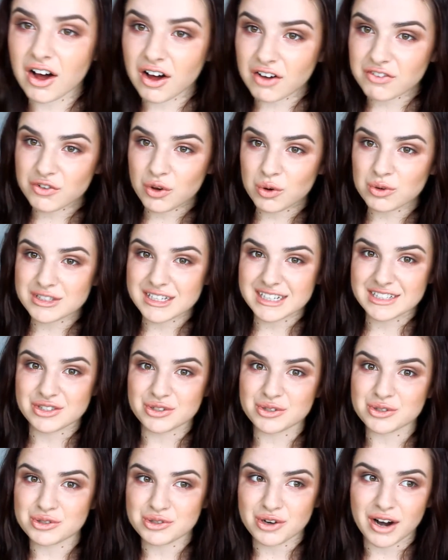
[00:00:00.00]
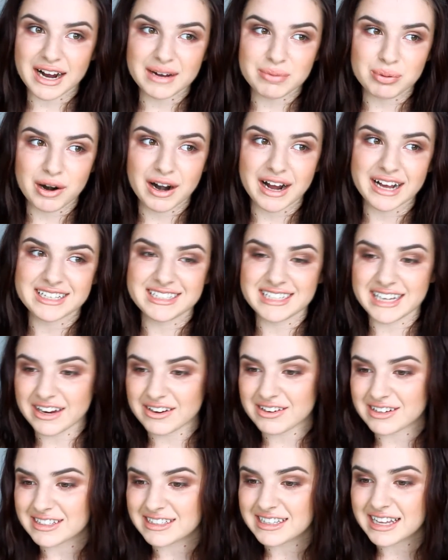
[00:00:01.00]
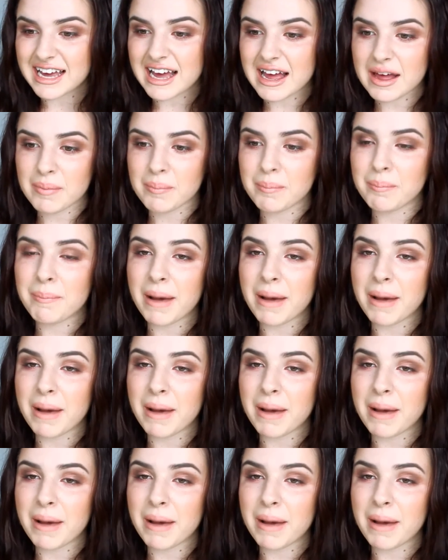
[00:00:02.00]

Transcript: Of course I do try products here and there,